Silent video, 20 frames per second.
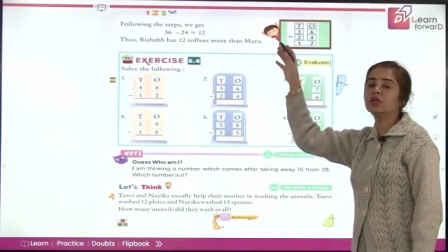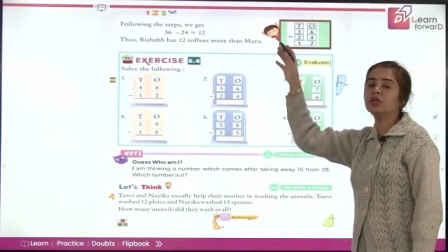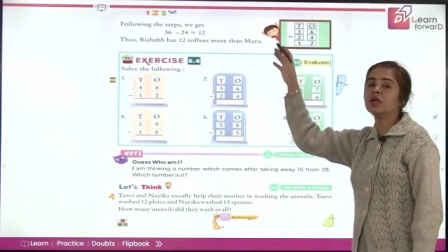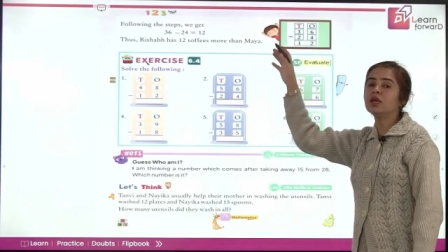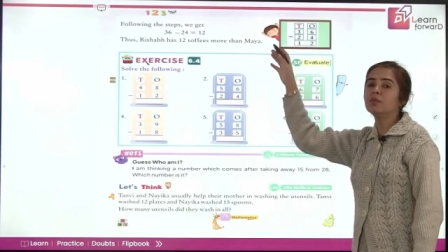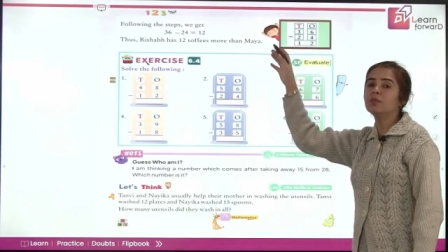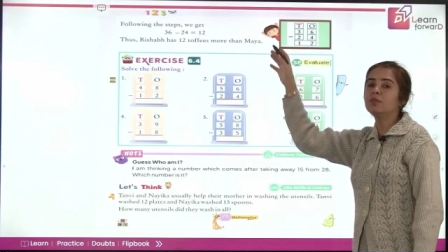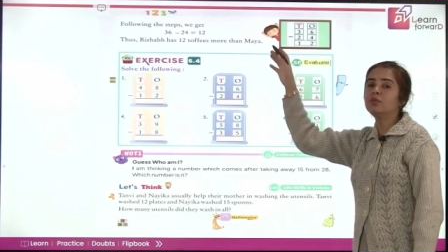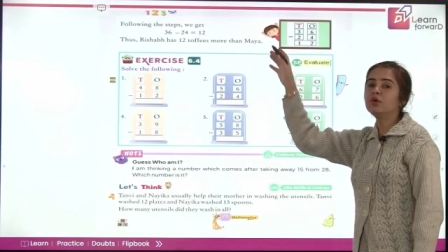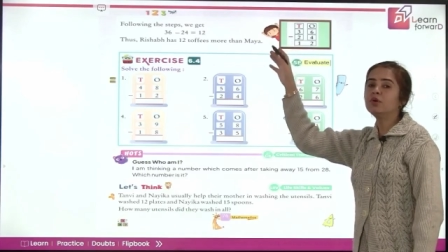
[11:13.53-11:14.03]

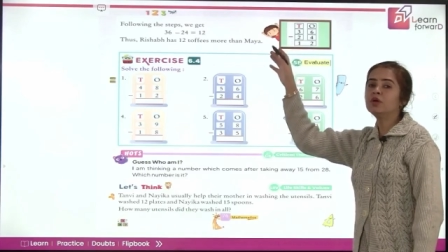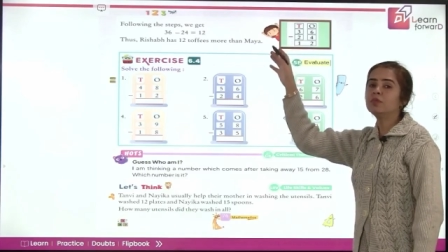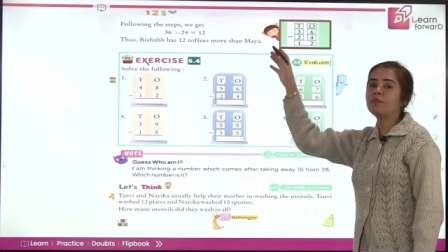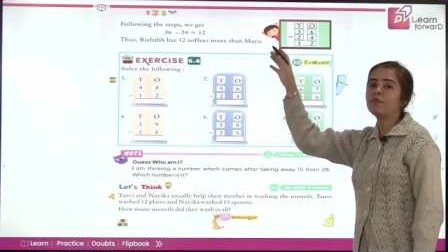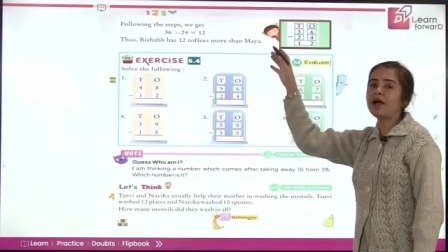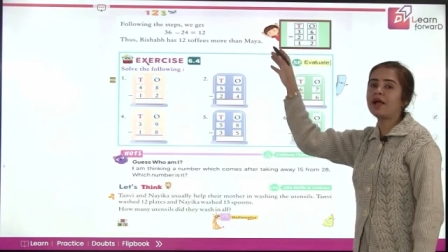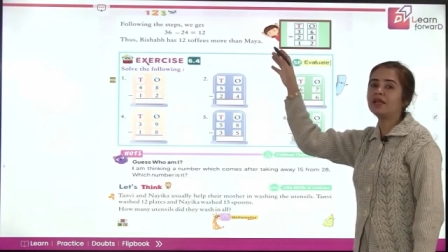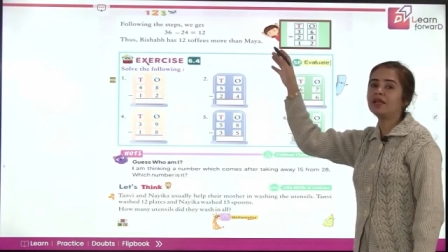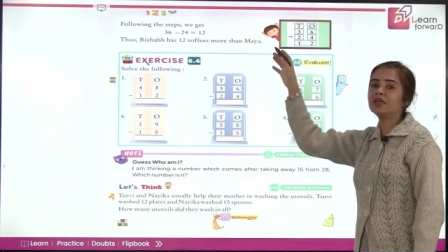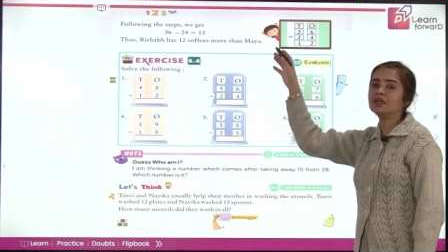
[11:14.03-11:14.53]
Put
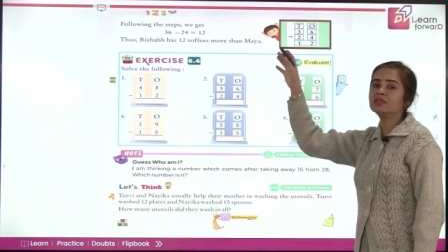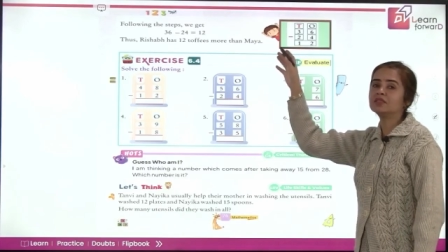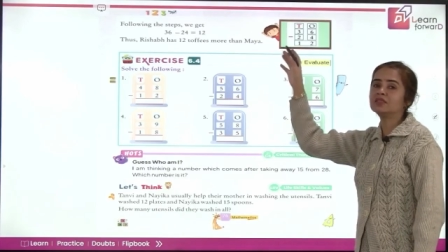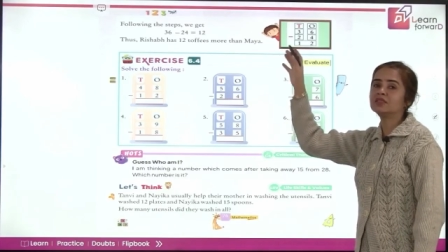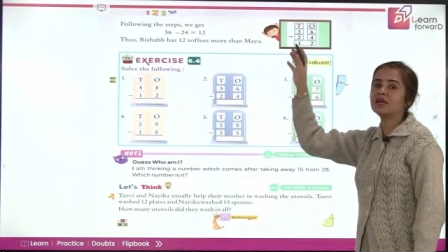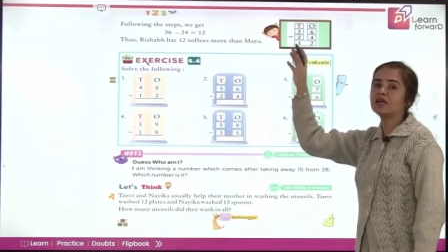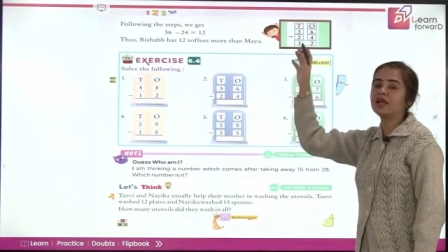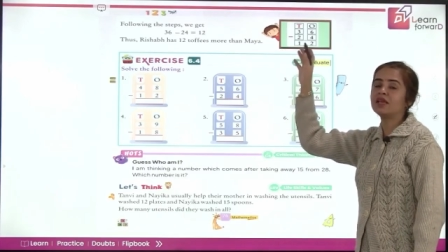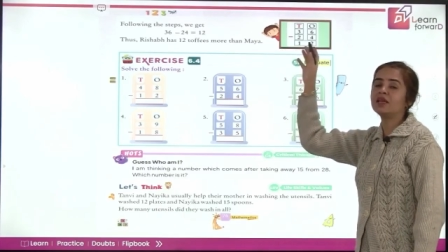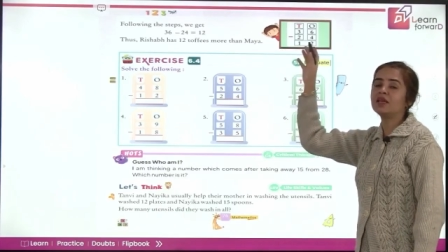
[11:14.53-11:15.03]
minus
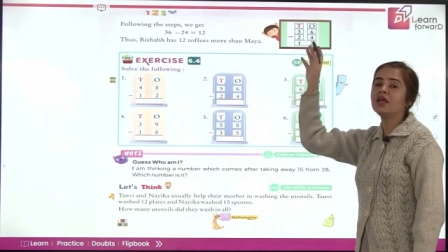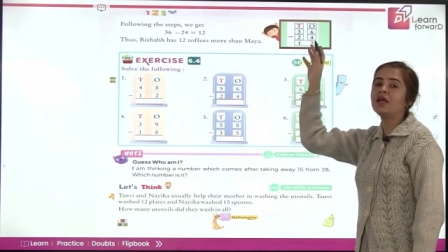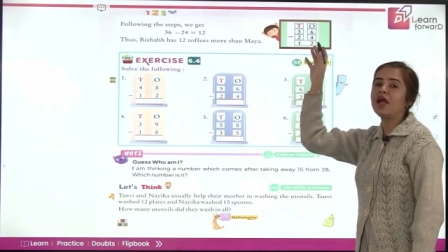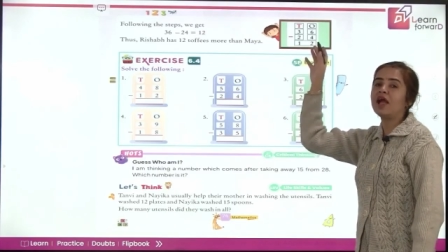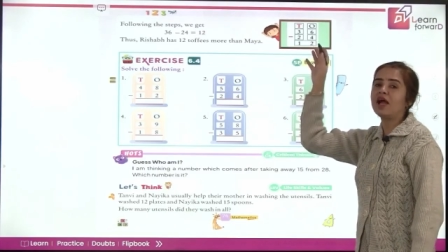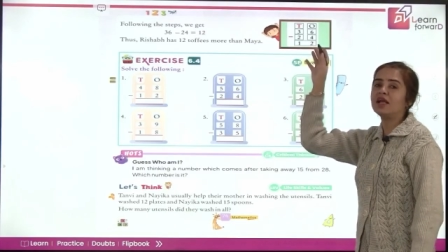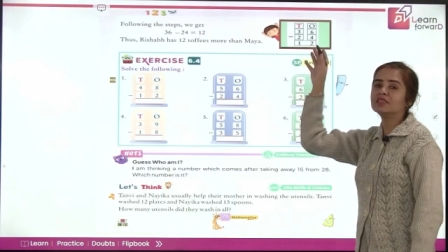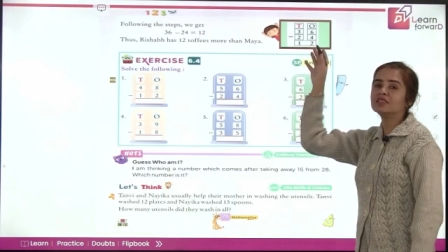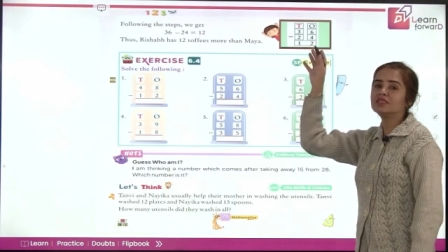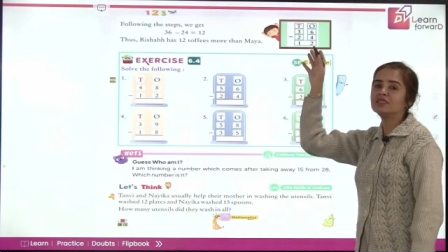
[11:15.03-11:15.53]
sign and
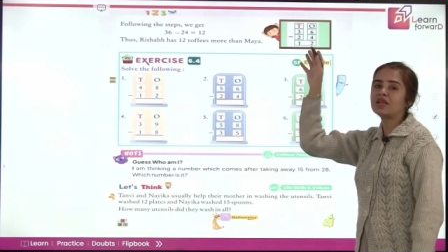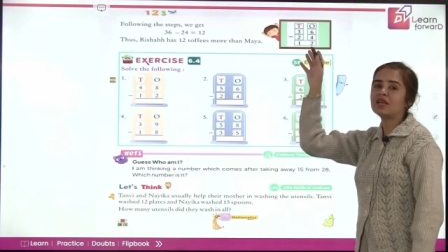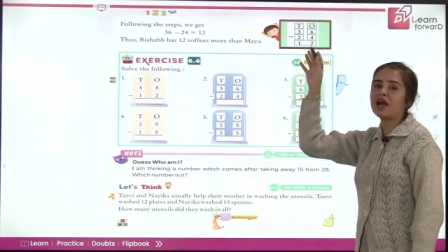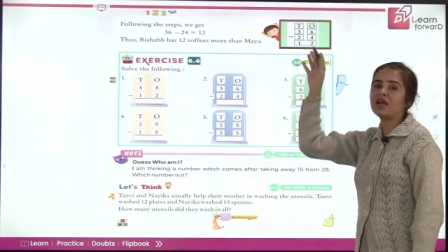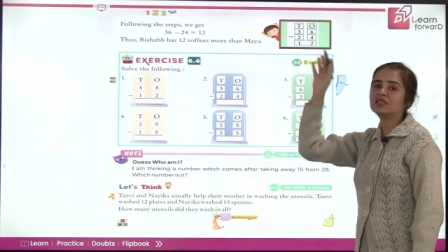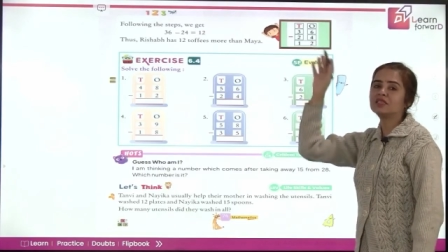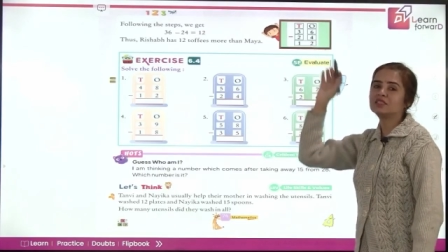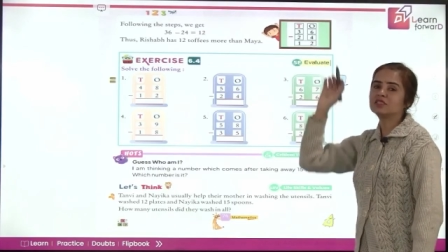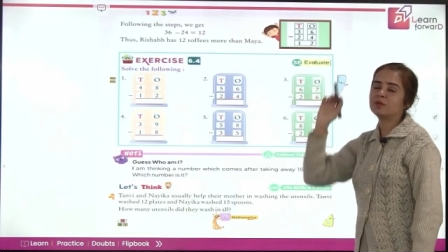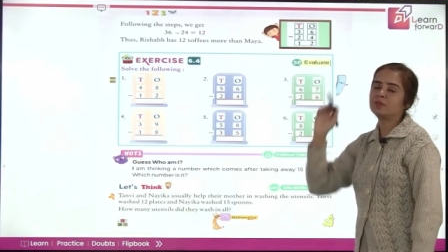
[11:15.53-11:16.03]
start
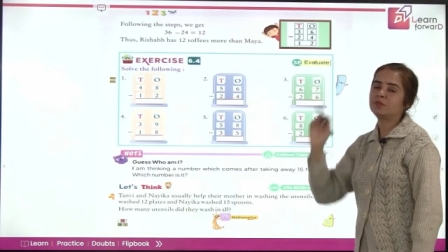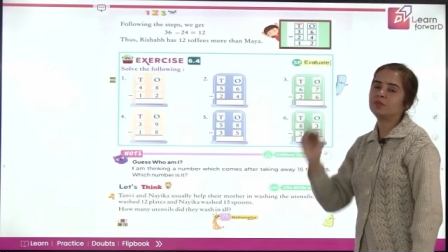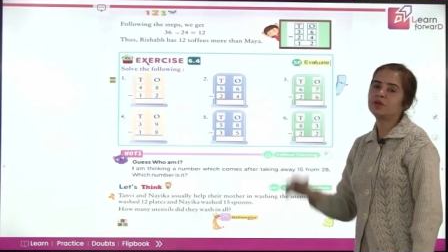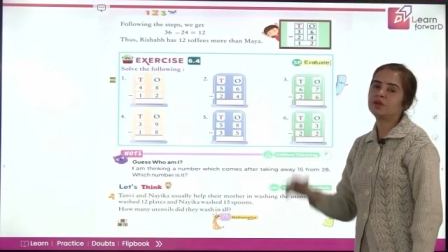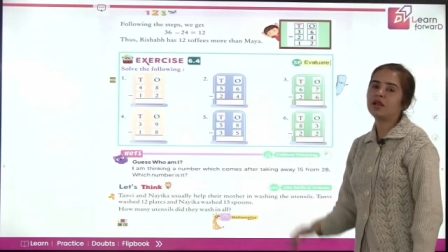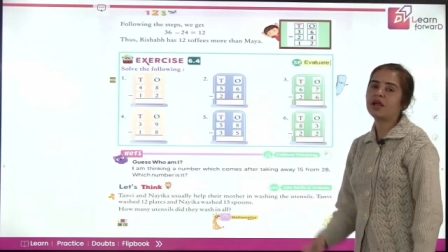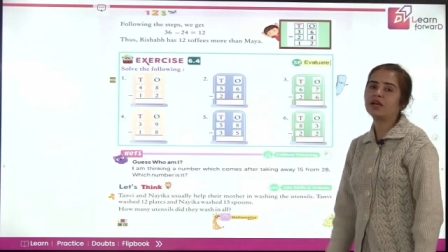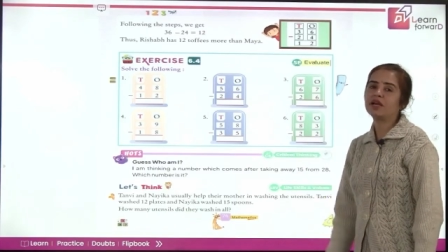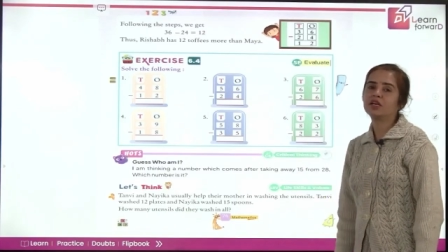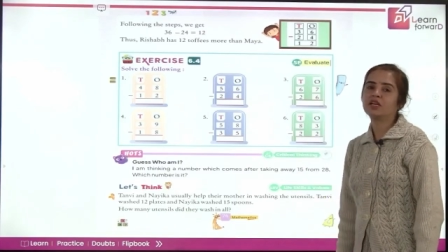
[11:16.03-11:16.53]

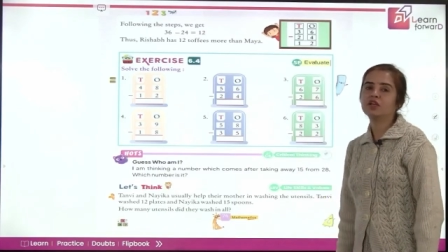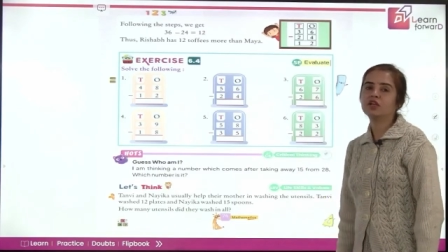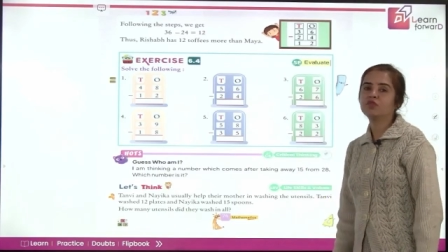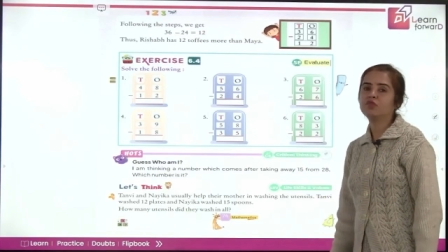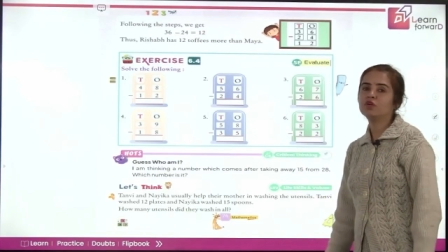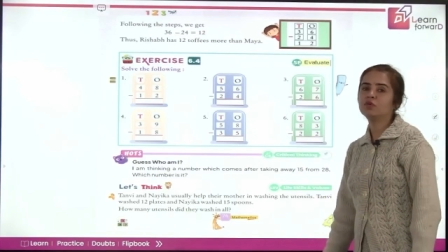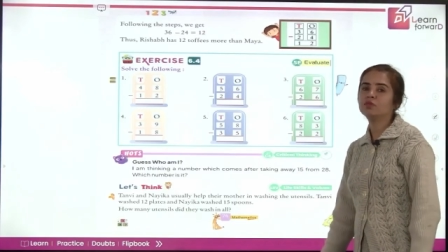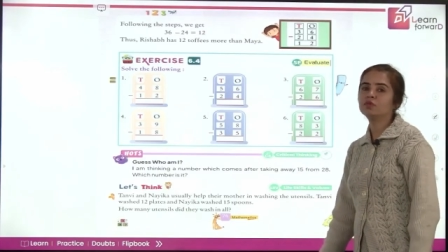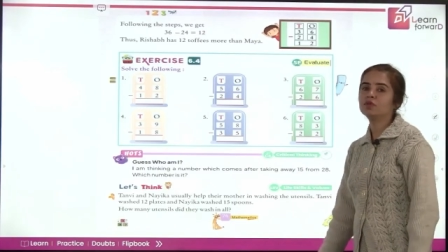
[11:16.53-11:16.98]
subtracting from the